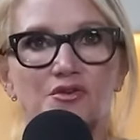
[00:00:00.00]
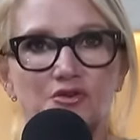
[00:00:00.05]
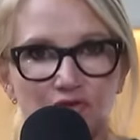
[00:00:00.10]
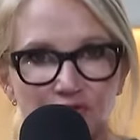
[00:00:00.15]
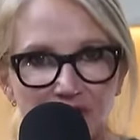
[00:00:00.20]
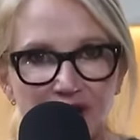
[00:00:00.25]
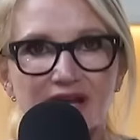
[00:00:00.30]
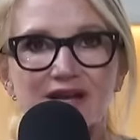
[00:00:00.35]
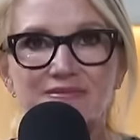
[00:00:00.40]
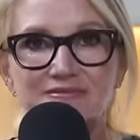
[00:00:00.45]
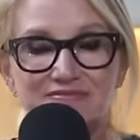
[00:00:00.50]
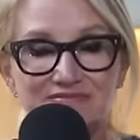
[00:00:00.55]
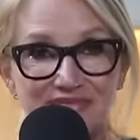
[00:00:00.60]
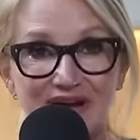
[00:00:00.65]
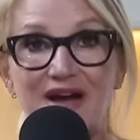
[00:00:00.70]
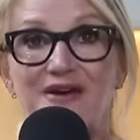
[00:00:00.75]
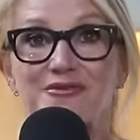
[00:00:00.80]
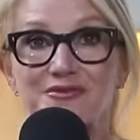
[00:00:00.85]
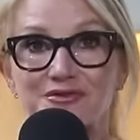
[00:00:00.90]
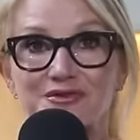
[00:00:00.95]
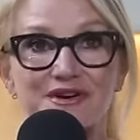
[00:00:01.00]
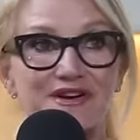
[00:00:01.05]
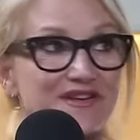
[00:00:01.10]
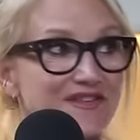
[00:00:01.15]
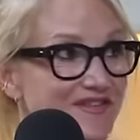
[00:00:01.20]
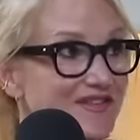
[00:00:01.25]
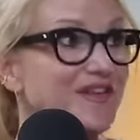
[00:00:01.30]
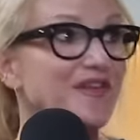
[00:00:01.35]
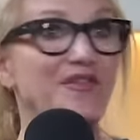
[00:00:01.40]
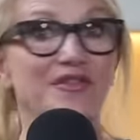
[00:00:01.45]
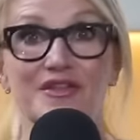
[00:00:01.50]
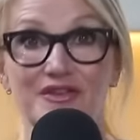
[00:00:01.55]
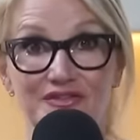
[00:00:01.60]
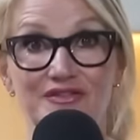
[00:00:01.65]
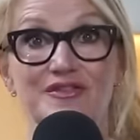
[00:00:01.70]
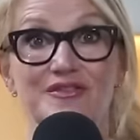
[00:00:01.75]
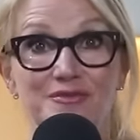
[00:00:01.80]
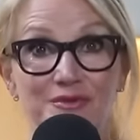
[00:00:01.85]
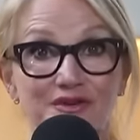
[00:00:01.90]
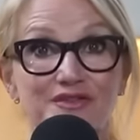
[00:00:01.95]
great boundaries,
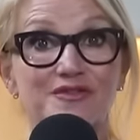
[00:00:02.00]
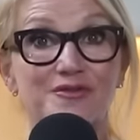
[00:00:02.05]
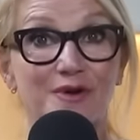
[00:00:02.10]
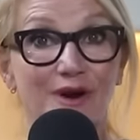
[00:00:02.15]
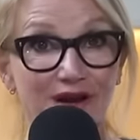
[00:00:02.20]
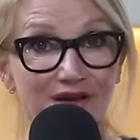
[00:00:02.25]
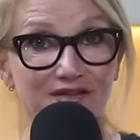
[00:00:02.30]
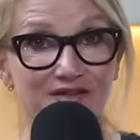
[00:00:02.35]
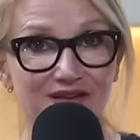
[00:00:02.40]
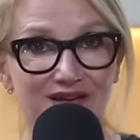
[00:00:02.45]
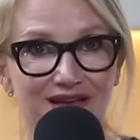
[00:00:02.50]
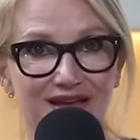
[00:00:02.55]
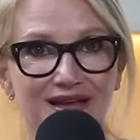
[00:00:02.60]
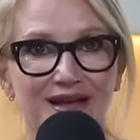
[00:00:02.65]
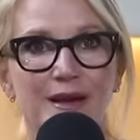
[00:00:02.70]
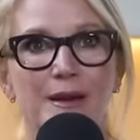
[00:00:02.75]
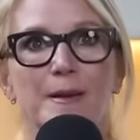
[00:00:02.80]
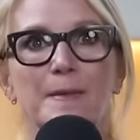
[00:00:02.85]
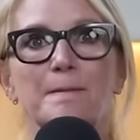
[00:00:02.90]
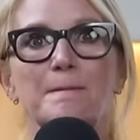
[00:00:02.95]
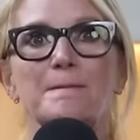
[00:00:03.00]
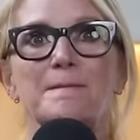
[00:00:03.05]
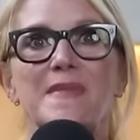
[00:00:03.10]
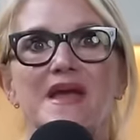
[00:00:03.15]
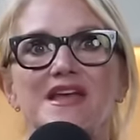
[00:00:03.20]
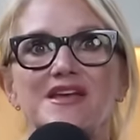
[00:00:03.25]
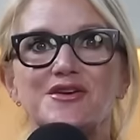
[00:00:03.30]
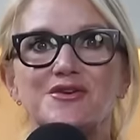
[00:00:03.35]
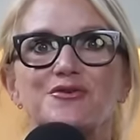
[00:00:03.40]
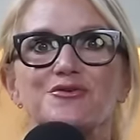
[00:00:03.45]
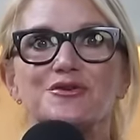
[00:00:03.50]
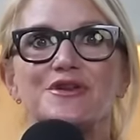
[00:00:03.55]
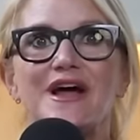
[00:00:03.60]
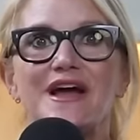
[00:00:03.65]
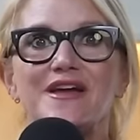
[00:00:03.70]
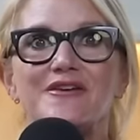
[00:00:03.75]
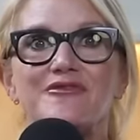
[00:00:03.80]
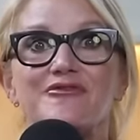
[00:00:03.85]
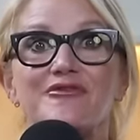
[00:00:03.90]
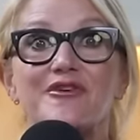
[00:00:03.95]
this is what's crazy, make your
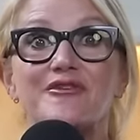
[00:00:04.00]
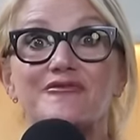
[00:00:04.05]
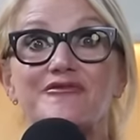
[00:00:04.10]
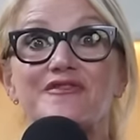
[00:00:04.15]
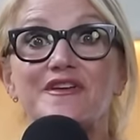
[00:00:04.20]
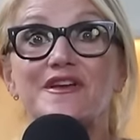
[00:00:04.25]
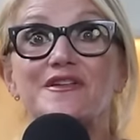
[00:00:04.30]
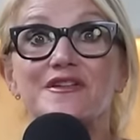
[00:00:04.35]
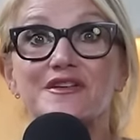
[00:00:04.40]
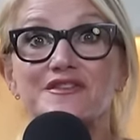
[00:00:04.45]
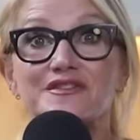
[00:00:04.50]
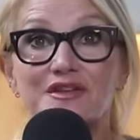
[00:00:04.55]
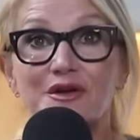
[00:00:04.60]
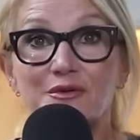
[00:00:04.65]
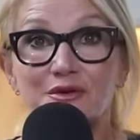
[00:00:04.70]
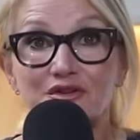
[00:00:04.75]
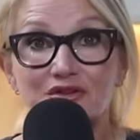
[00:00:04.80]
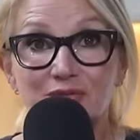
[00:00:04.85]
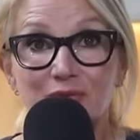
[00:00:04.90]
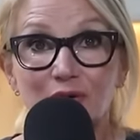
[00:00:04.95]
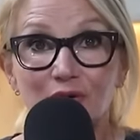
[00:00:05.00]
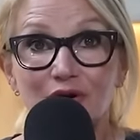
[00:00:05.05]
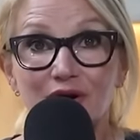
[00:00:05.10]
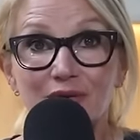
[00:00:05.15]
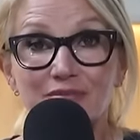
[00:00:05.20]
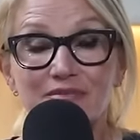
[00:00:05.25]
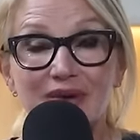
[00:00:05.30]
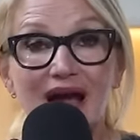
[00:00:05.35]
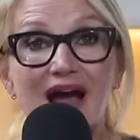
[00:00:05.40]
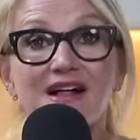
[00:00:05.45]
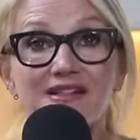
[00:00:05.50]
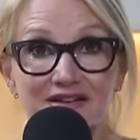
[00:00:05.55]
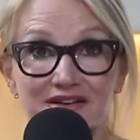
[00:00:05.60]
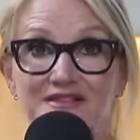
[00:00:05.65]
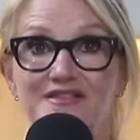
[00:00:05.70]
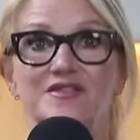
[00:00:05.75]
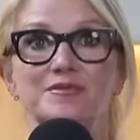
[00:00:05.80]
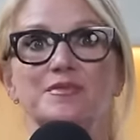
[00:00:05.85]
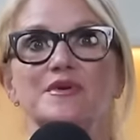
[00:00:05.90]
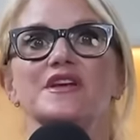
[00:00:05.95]
life feel as though it's more in
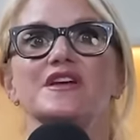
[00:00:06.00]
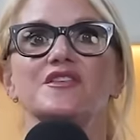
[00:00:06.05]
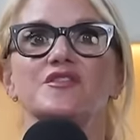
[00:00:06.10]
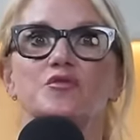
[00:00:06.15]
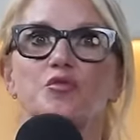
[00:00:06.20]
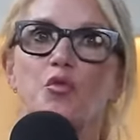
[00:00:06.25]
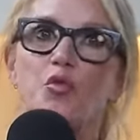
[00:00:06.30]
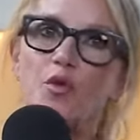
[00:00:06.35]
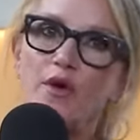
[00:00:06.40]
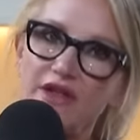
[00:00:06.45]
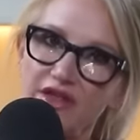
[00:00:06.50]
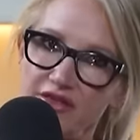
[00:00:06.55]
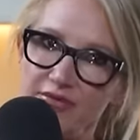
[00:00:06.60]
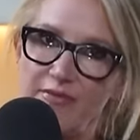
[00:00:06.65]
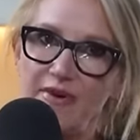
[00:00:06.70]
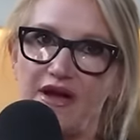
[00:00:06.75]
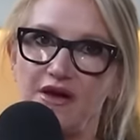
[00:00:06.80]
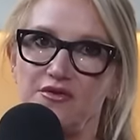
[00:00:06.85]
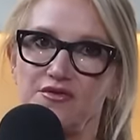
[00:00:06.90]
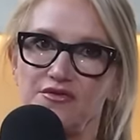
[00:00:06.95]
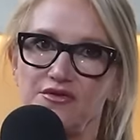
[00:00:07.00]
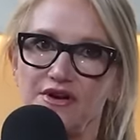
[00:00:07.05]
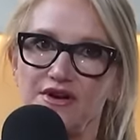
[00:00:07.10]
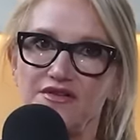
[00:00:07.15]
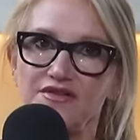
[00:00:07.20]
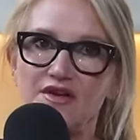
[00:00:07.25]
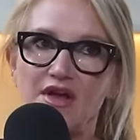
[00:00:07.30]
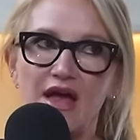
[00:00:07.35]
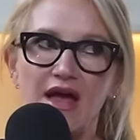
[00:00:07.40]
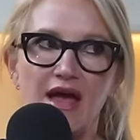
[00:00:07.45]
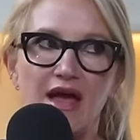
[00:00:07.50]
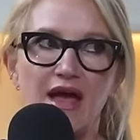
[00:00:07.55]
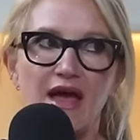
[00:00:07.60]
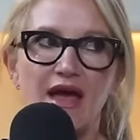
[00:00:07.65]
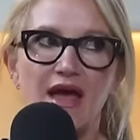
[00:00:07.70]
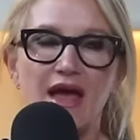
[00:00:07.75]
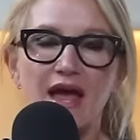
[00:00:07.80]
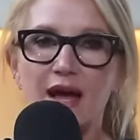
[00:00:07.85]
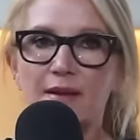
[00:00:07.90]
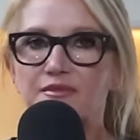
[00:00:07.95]
balance, because with boundaries,
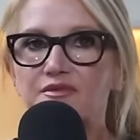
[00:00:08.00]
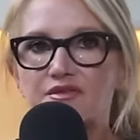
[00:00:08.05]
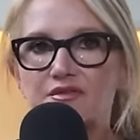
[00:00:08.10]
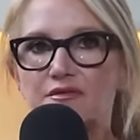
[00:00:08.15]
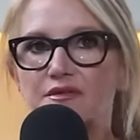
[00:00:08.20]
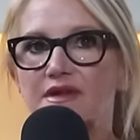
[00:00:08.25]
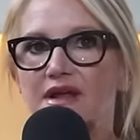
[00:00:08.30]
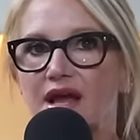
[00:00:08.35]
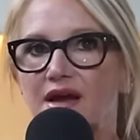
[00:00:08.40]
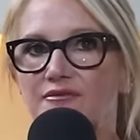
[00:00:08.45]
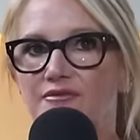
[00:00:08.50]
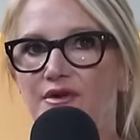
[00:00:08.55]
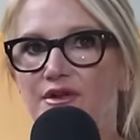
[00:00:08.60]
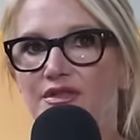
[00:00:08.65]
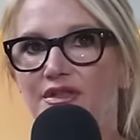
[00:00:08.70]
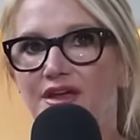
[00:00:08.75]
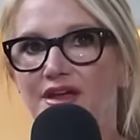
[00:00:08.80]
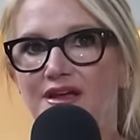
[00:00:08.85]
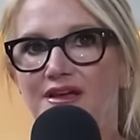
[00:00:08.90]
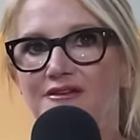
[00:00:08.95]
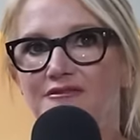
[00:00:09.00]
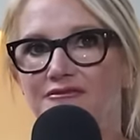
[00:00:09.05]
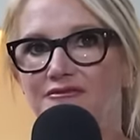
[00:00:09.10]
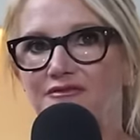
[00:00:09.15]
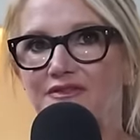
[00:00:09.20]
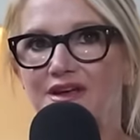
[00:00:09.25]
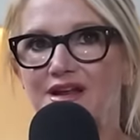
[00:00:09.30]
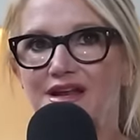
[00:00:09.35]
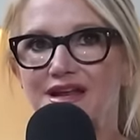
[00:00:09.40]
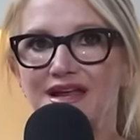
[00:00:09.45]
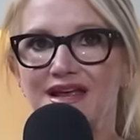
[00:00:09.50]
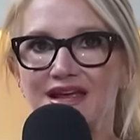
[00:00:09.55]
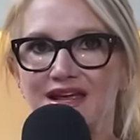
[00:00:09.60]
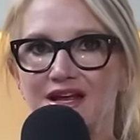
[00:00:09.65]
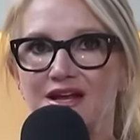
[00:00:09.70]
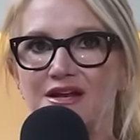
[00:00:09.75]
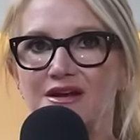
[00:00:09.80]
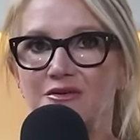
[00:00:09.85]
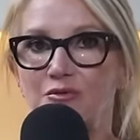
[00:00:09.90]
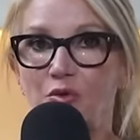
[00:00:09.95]
absolutely everything can fit
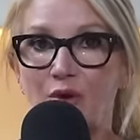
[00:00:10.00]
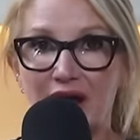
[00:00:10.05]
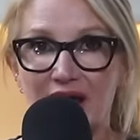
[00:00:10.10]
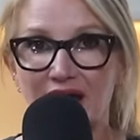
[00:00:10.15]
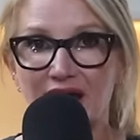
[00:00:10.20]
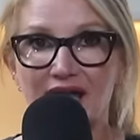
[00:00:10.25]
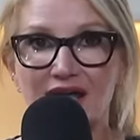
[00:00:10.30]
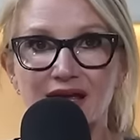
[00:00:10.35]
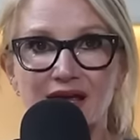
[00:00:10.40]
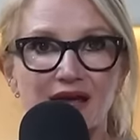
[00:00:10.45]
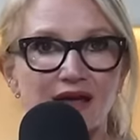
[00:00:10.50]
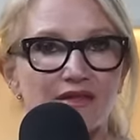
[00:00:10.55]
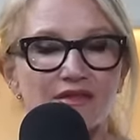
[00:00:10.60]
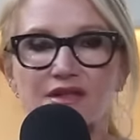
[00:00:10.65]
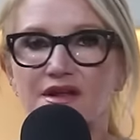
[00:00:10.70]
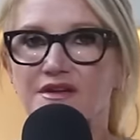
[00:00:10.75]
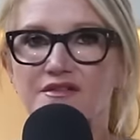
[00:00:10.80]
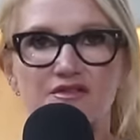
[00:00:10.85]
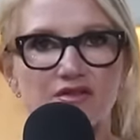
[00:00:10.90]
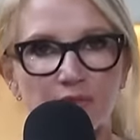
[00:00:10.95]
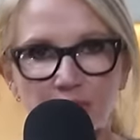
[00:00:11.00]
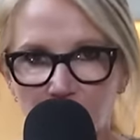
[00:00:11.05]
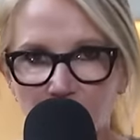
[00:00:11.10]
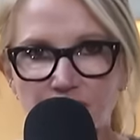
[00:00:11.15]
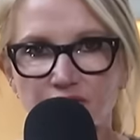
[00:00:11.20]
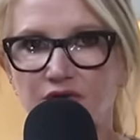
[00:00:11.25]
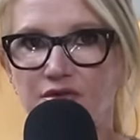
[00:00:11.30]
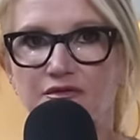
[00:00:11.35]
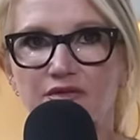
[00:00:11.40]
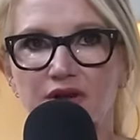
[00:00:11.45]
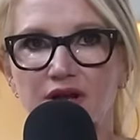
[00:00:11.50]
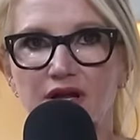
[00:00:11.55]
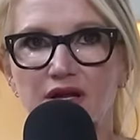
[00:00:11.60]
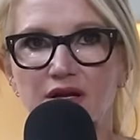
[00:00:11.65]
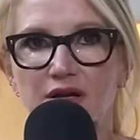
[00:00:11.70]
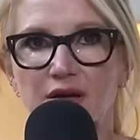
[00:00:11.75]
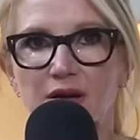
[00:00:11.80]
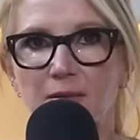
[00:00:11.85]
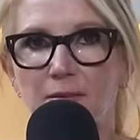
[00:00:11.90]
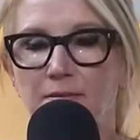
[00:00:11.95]
in in a way that it's supposed to fit
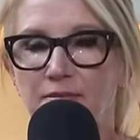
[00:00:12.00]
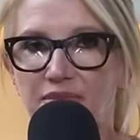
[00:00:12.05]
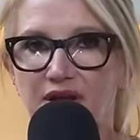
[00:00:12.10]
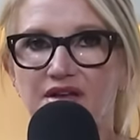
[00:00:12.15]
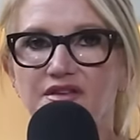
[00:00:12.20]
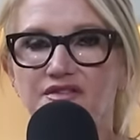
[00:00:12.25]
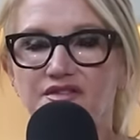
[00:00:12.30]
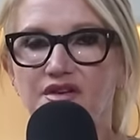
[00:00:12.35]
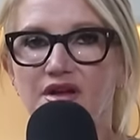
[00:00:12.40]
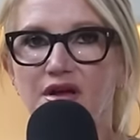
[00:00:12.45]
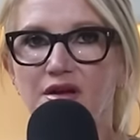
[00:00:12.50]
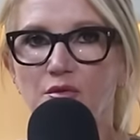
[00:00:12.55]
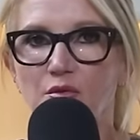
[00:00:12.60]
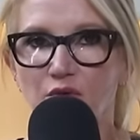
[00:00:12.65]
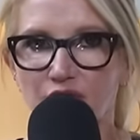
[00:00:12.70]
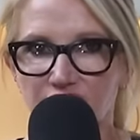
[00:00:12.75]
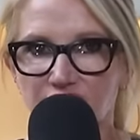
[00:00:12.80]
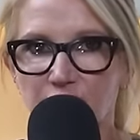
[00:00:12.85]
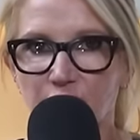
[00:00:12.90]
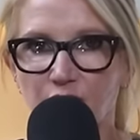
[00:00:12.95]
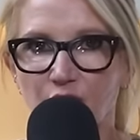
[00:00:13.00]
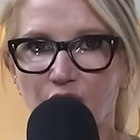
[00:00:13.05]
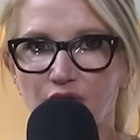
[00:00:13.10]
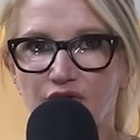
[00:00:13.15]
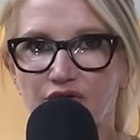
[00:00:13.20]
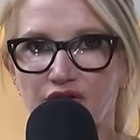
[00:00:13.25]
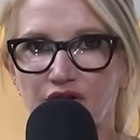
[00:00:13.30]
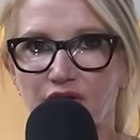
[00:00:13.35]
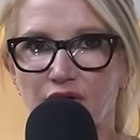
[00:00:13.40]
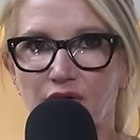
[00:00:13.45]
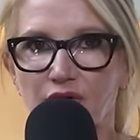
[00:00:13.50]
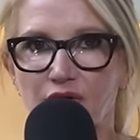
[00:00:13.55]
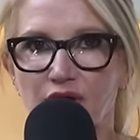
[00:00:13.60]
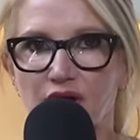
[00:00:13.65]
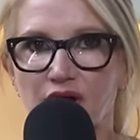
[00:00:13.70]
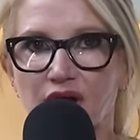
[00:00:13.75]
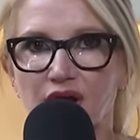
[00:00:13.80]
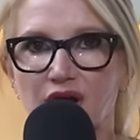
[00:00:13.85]
in based on what's important to you.